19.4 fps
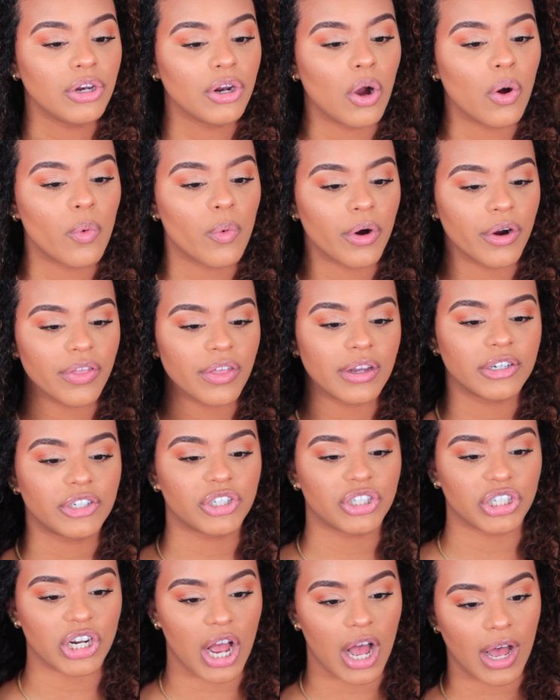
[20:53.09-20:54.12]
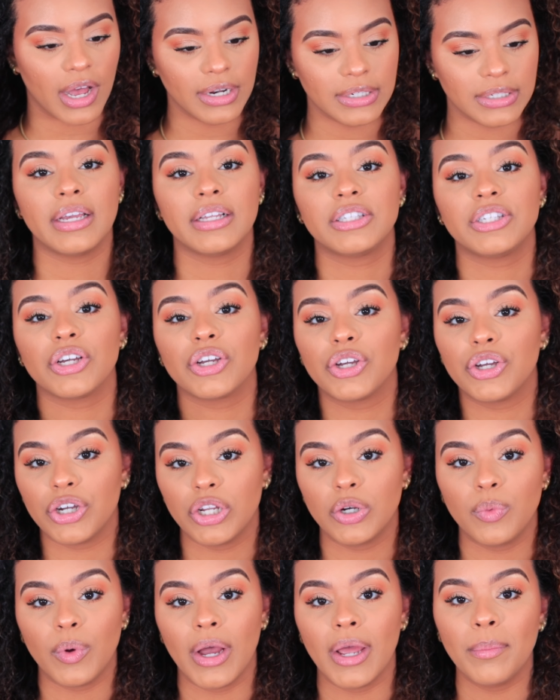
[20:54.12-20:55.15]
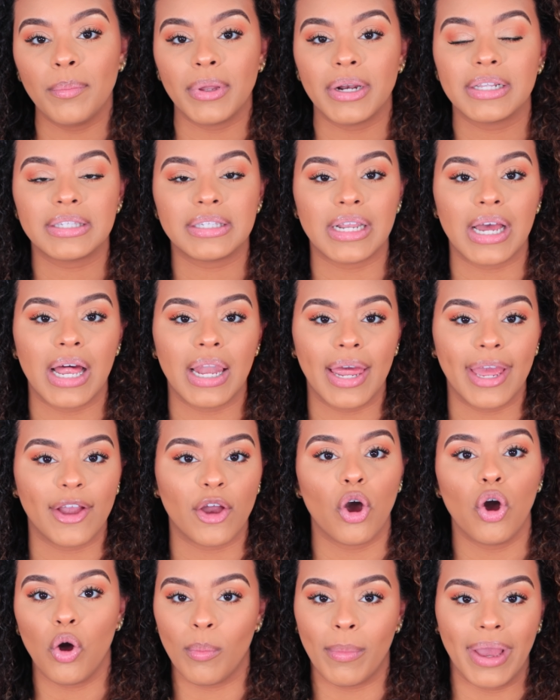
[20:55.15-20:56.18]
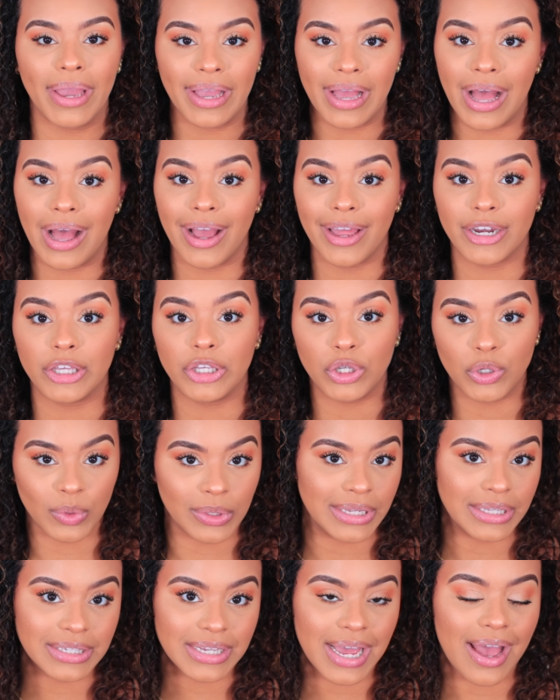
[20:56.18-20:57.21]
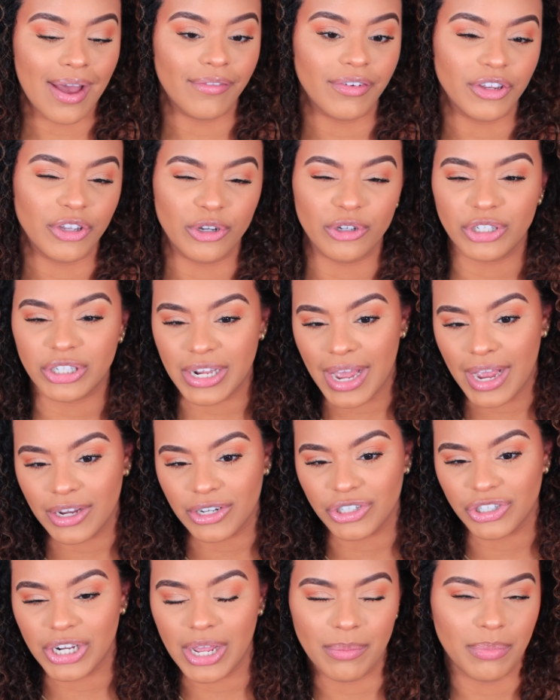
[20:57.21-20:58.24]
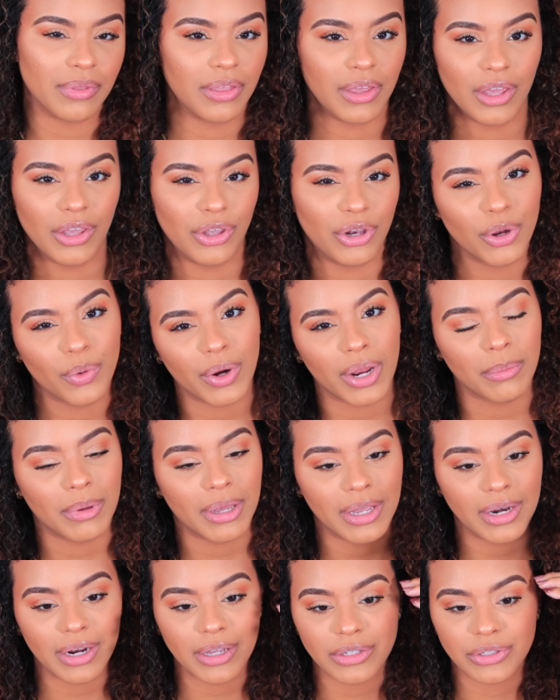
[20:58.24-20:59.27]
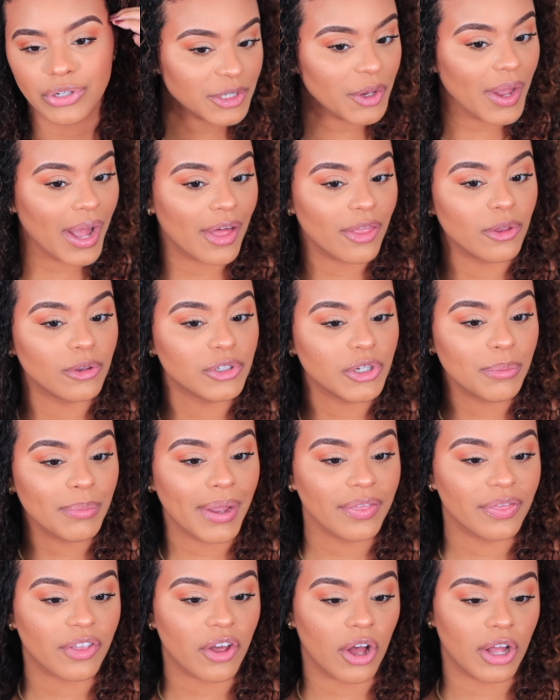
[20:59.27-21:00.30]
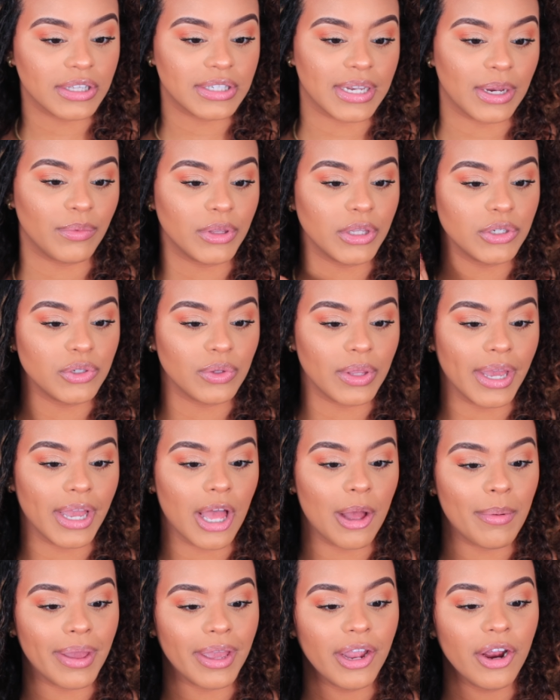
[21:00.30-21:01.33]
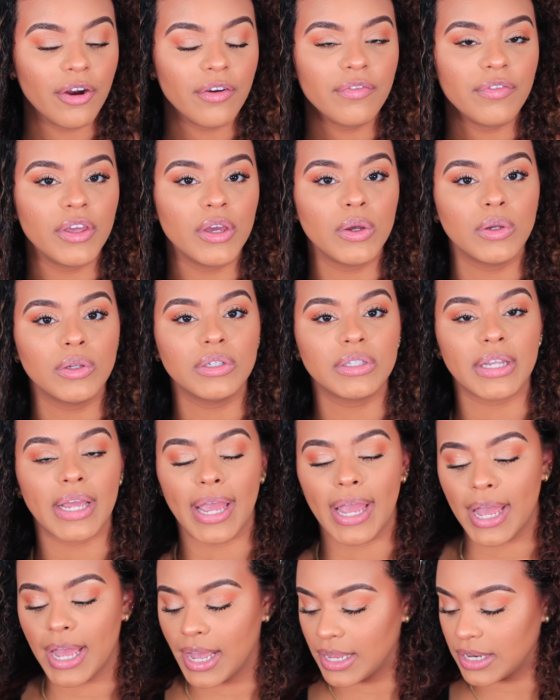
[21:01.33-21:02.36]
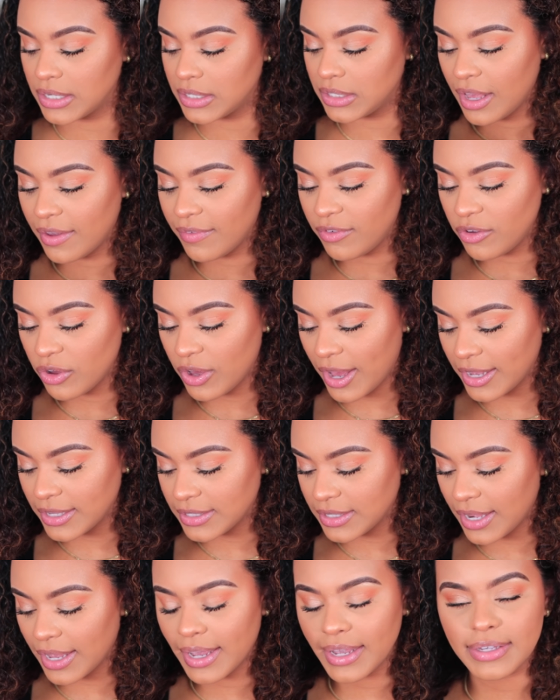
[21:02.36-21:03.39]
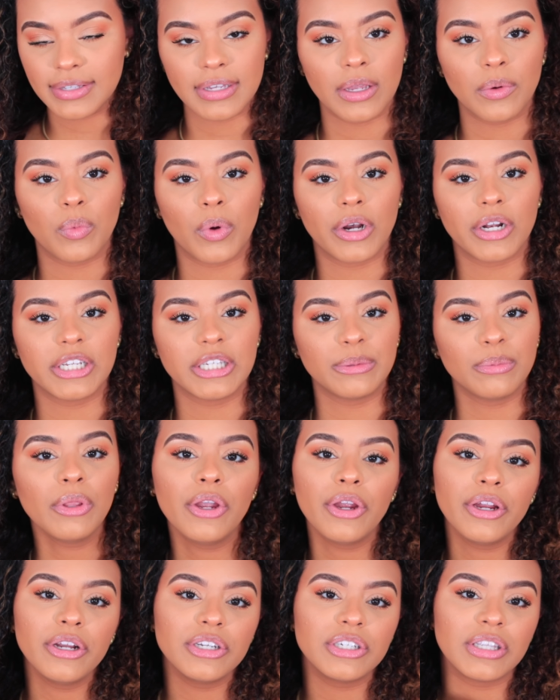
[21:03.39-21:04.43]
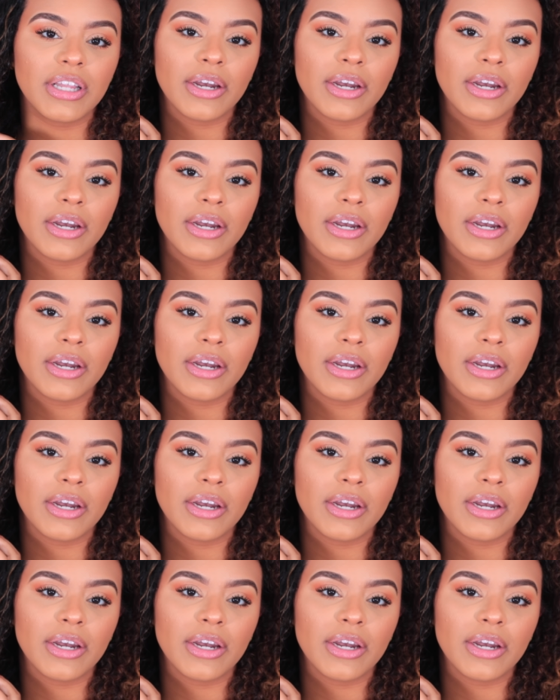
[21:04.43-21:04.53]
you know, worth a shot. It's a good one, but it's not like, oh my god, you need to have it in your stash type of thing, you know what I mean? So yeah, those are my thoughts. I really do like how my hair feels, and if you guys, like I said, want to splurge,